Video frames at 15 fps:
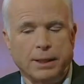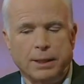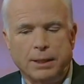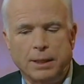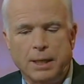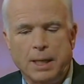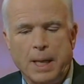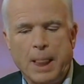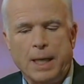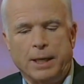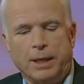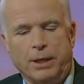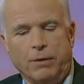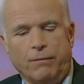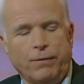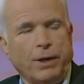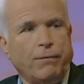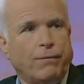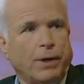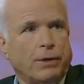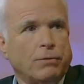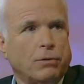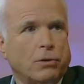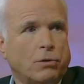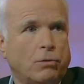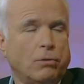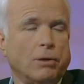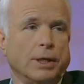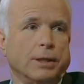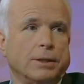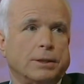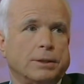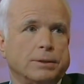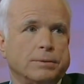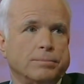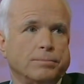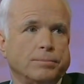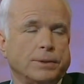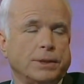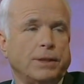And if a federal court